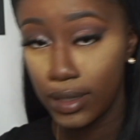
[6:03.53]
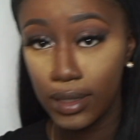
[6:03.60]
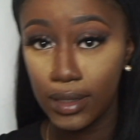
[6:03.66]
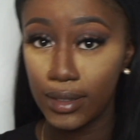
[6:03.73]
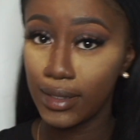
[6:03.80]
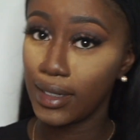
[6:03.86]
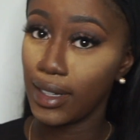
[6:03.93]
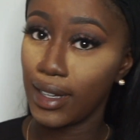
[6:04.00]

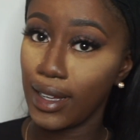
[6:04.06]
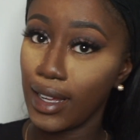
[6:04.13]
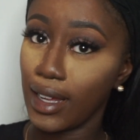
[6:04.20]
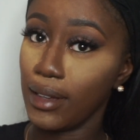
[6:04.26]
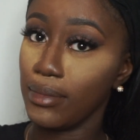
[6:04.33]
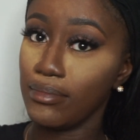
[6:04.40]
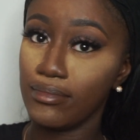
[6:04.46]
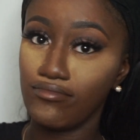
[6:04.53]
I
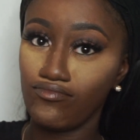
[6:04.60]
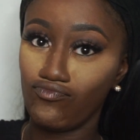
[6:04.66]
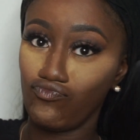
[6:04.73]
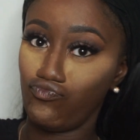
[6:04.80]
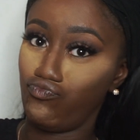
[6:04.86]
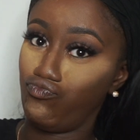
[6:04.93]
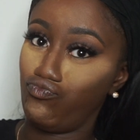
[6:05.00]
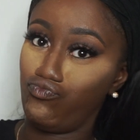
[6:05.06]

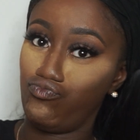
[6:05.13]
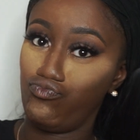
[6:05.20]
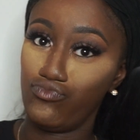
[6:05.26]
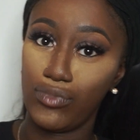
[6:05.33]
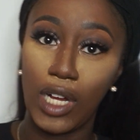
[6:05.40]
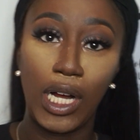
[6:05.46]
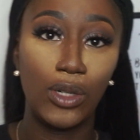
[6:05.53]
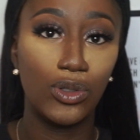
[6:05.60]

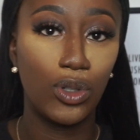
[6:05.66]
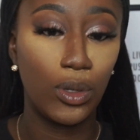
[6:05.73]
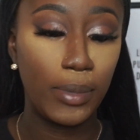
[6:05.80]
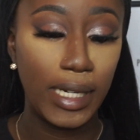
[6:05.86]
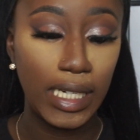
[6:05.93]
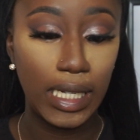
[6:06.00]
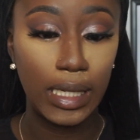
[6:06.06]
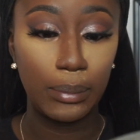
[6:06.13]
don't know
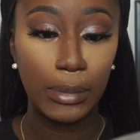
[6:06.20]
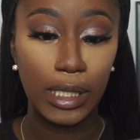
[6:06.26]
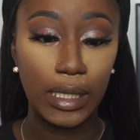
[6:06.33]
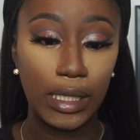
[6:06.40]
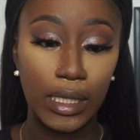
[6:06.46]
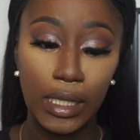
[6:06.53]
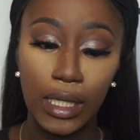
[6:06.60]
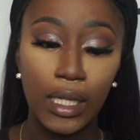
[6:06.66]
about that,
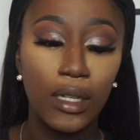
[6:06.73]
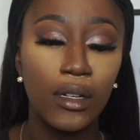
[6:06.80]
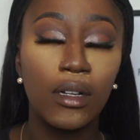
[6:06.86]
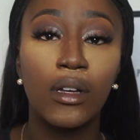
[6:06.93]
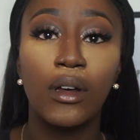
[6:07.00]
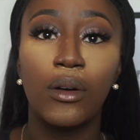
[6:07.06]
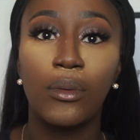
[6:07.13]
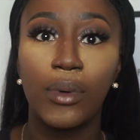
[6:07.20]
but
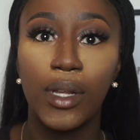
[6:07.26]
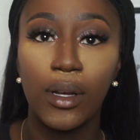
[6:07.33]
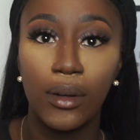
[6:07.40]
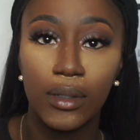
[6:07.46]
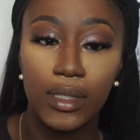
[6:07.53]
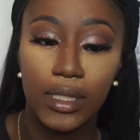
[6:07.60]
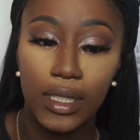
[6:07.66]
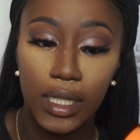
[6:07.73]
we
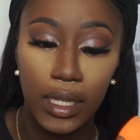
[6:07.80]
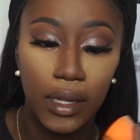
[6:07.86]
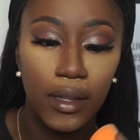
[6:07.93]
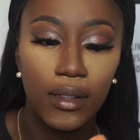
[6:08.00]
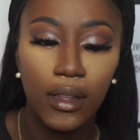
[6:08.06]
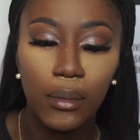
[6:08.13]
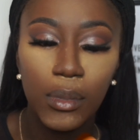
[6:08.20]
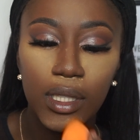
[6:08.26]
gonna see.
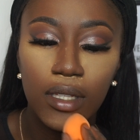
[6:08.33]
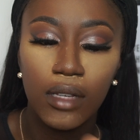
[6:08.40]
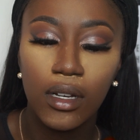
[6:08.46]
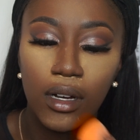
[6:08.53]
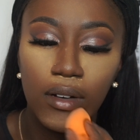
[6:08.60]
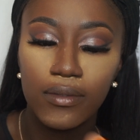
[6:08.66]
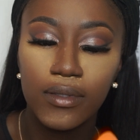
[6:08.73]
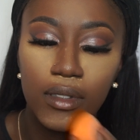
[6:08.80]
Let me take
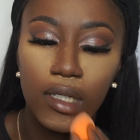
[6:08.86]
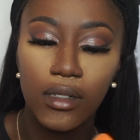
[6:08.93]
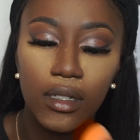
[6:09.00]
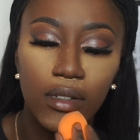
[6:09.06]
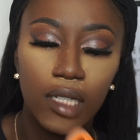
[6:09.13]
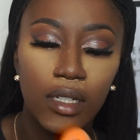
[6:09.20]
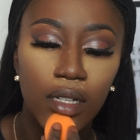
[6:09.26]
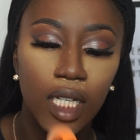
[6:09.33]
off the
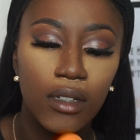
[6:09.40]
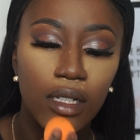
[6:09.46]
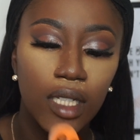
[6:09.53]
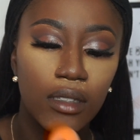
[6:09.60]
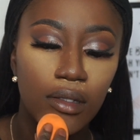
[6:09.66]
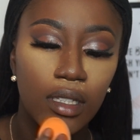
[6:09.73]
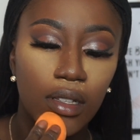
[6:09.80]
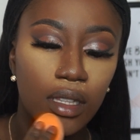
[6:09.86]

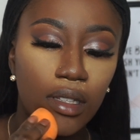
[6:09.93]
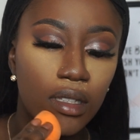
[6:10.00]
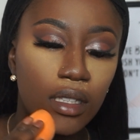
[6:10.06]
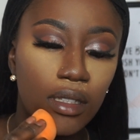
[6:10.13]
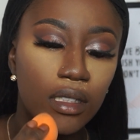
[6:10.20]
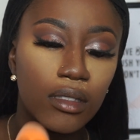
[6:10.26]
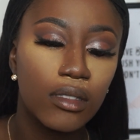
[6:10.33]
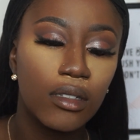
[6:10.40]

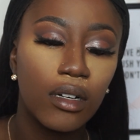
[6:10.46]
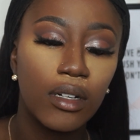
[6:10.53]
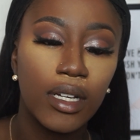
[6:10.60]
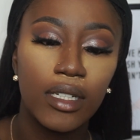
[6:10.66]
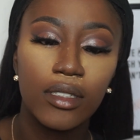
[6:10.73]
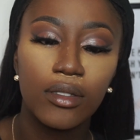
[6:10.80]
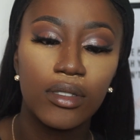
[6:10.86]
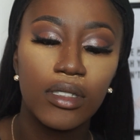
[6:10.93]

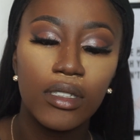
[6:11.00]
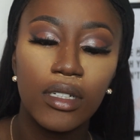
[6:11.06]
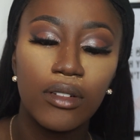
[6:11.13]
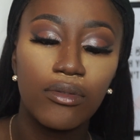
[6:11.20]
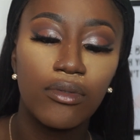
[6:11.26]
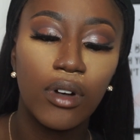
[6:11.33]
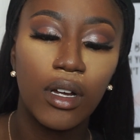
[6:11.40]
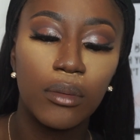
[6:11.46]
okay, so she
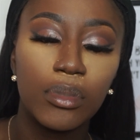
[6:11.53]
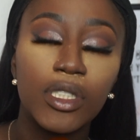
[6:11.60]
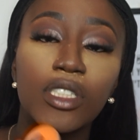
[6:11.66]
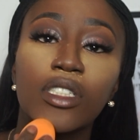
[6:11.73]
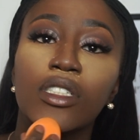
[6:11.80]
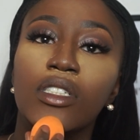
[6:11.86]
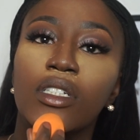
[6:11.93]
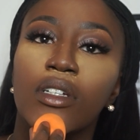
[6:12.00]
didn't rub,
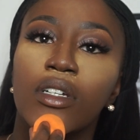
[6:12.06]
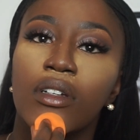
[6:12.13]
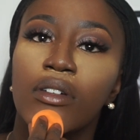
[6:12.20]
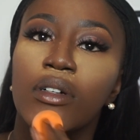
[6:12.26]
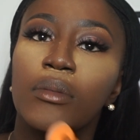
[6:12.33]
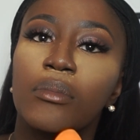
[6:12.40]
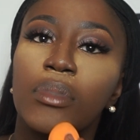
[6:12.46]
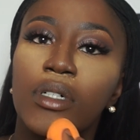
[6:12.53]
she
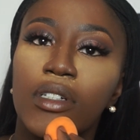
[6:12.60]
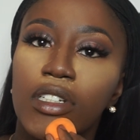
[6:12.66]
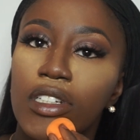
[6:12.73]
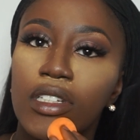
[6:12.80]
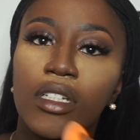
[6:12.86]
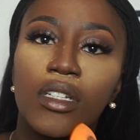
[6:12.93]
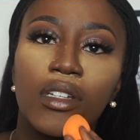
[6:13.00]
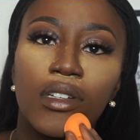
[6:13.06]
pushed
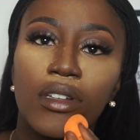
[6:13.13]
it in.